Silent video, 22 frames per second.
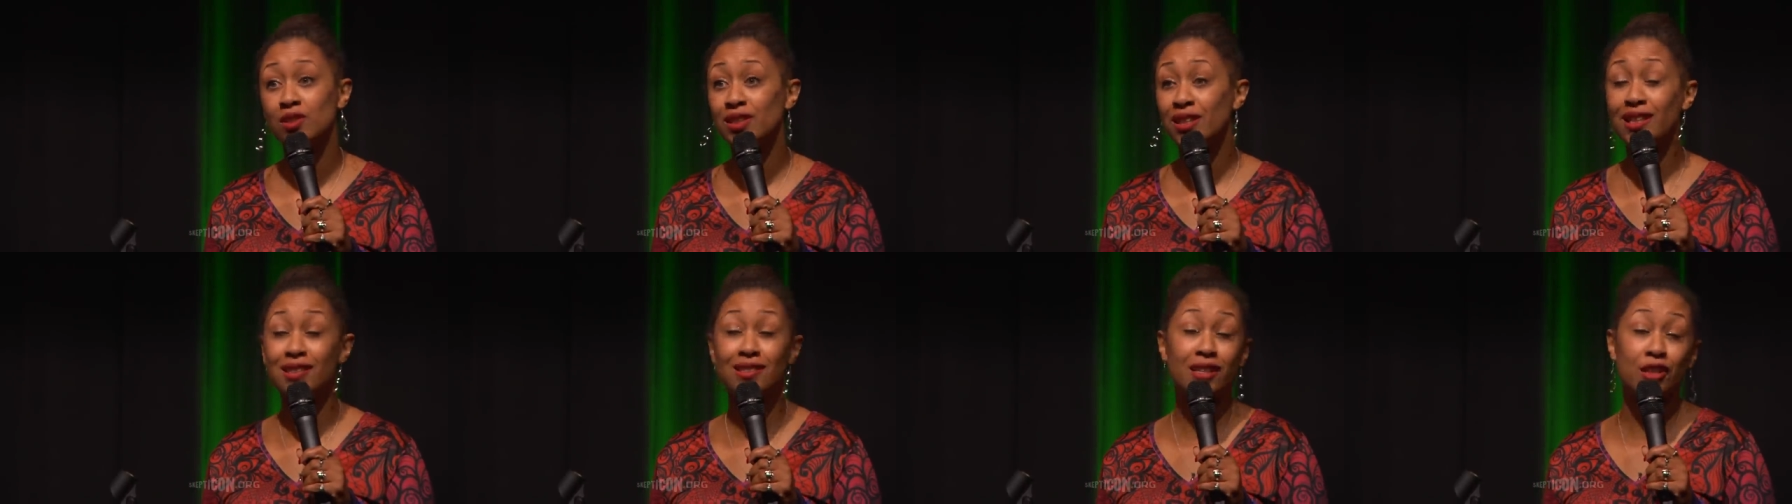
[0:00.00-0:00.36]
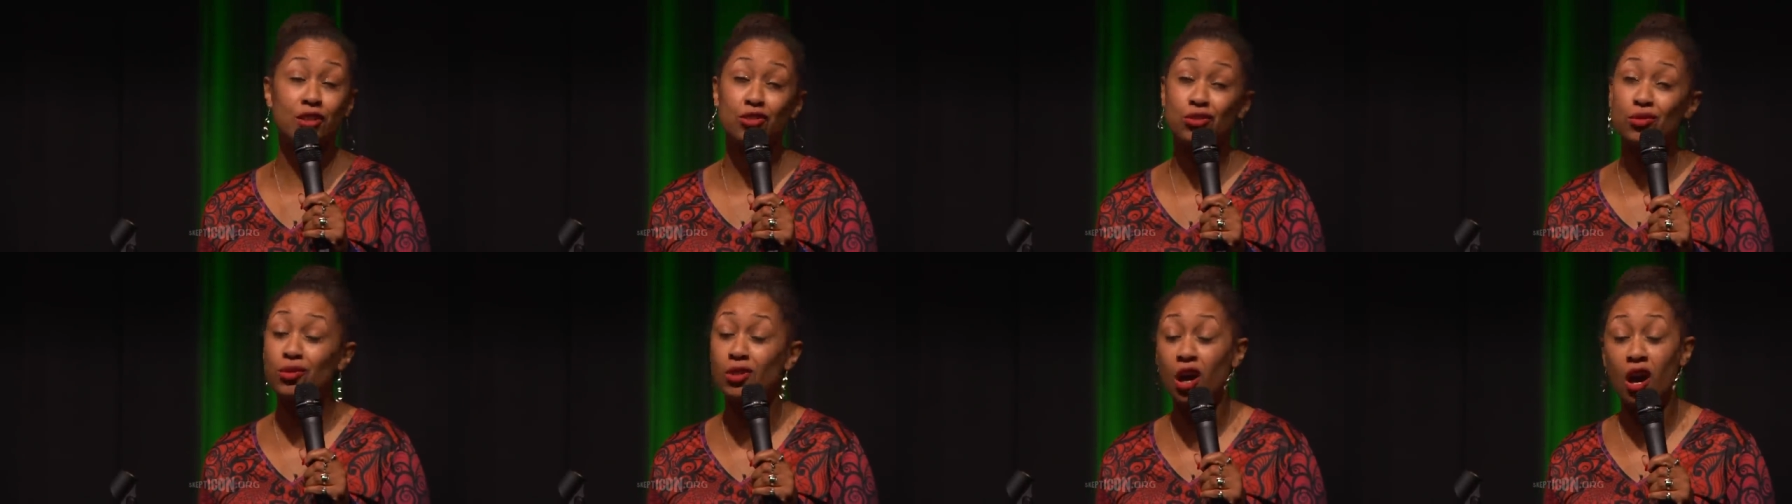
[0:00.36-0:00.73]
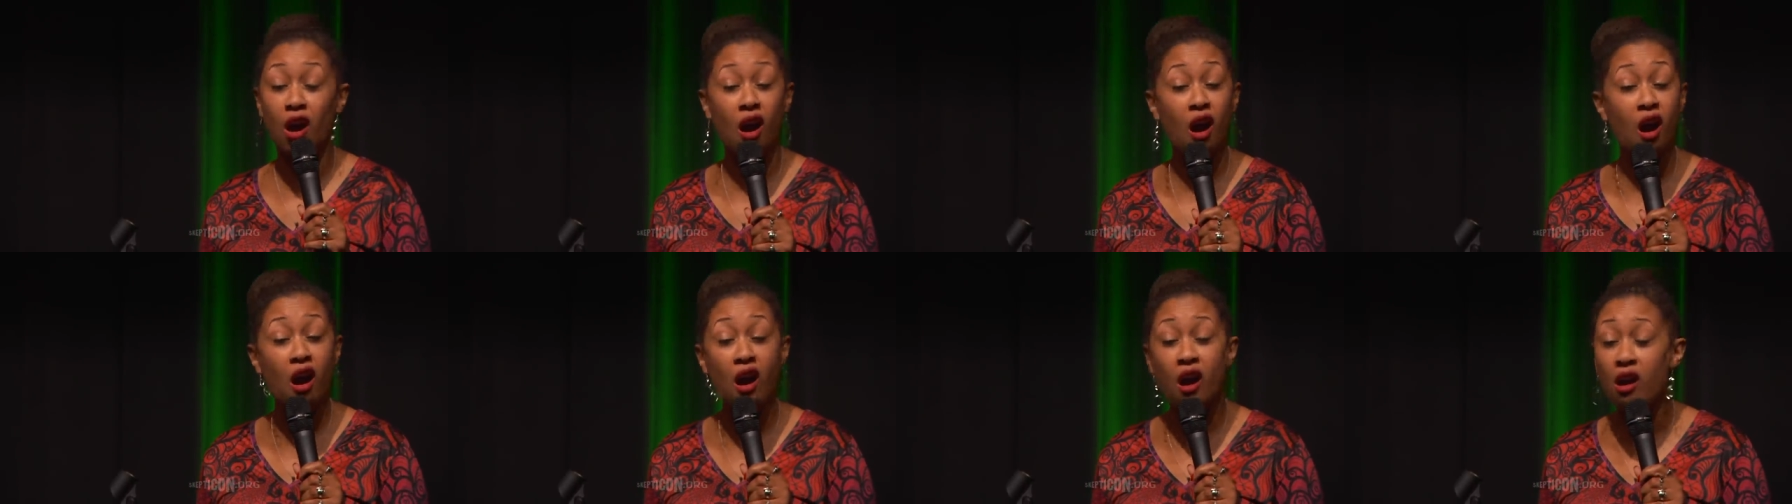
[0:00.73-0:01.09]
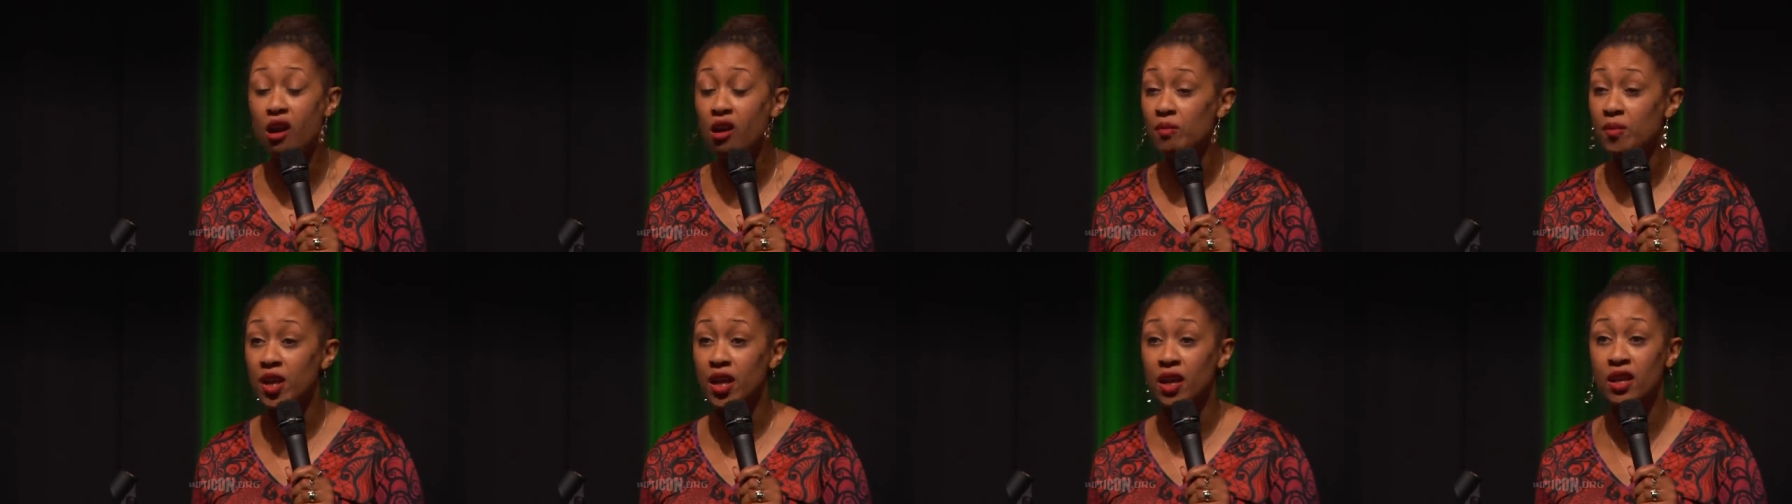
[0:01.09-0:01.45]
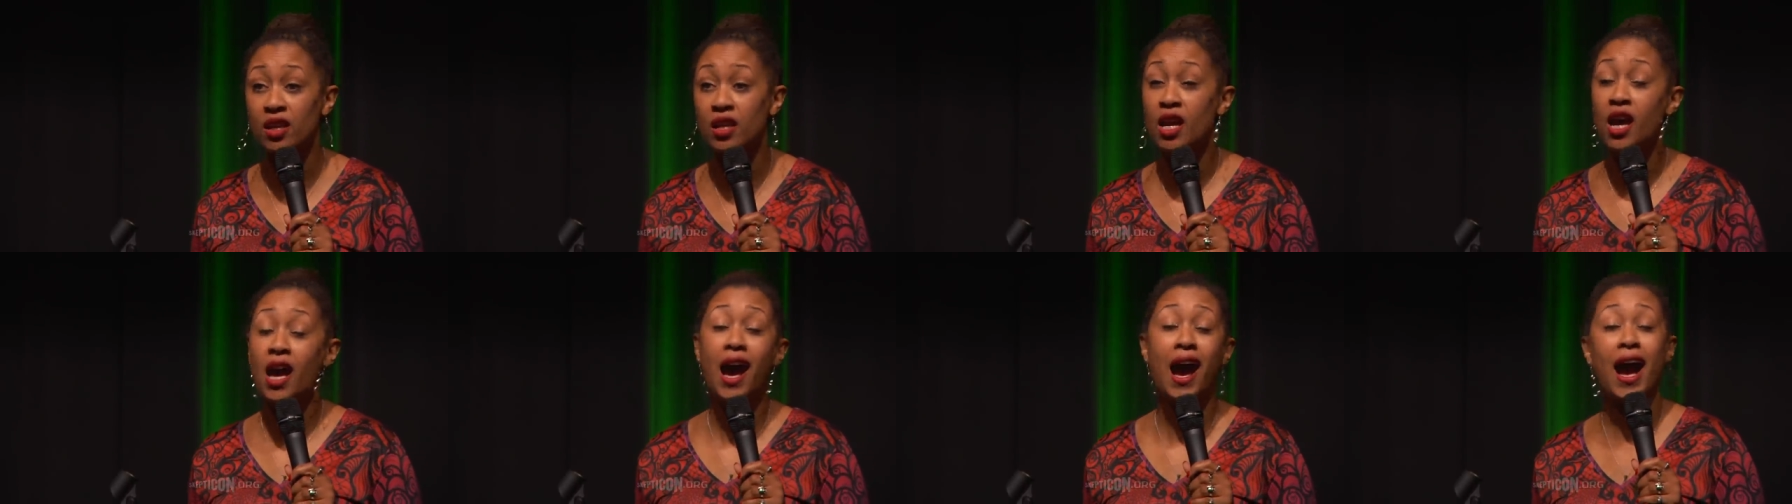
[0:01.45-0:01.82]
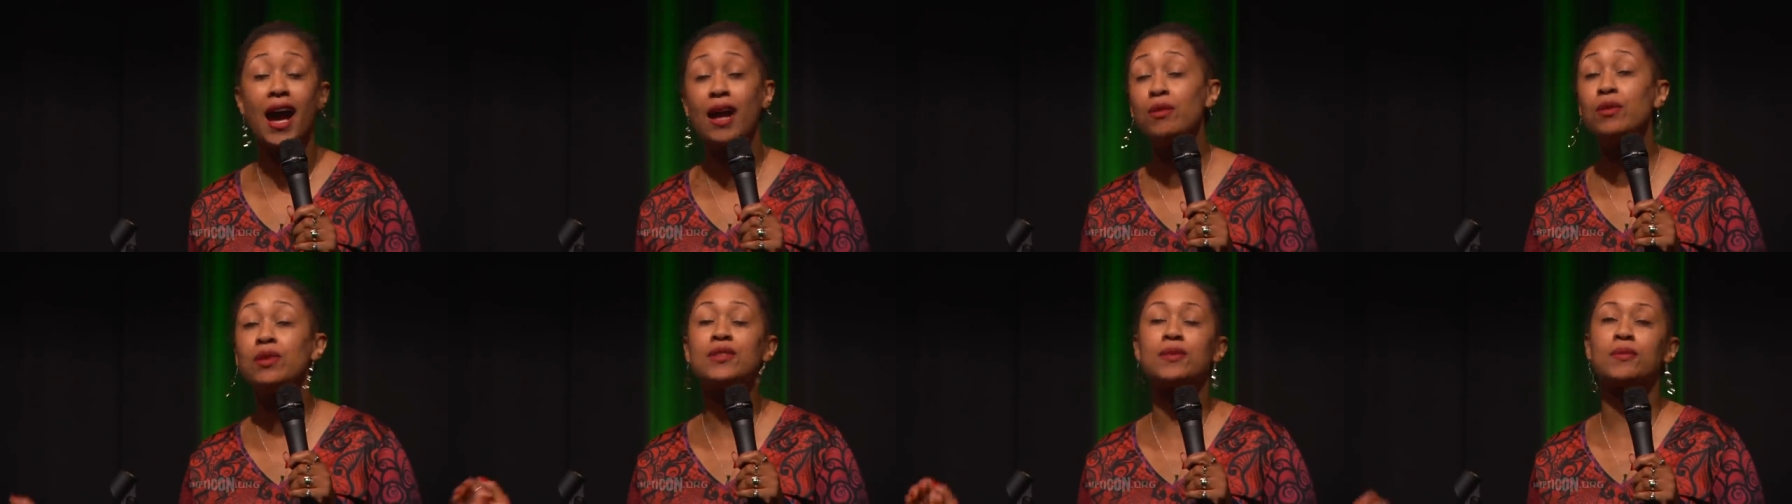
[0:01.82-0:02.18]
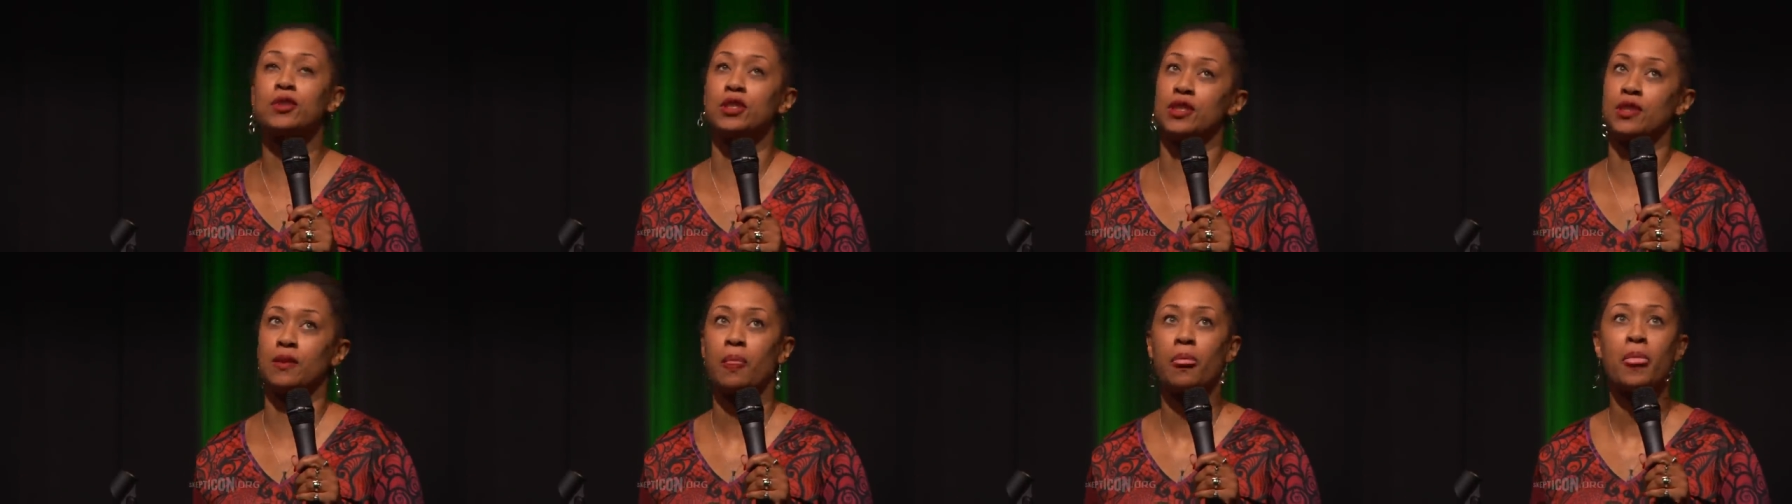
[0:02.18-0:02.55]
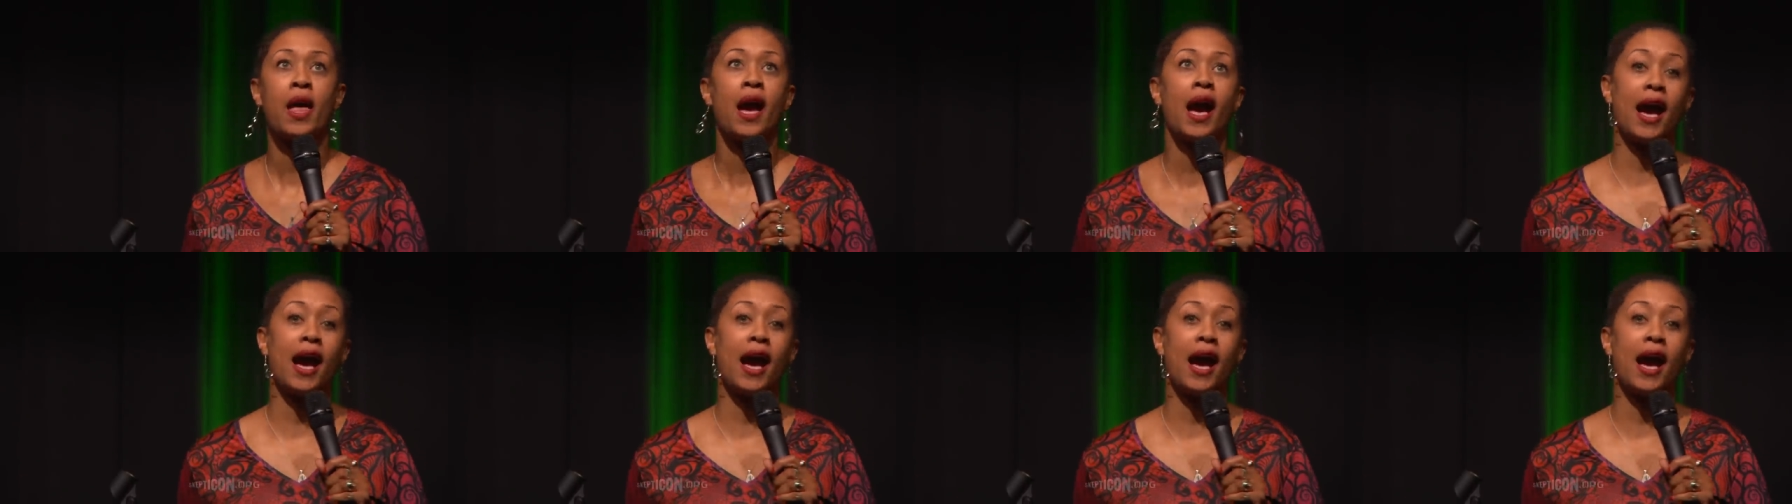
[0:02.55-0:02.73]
That is not true at all, man. I was, listen.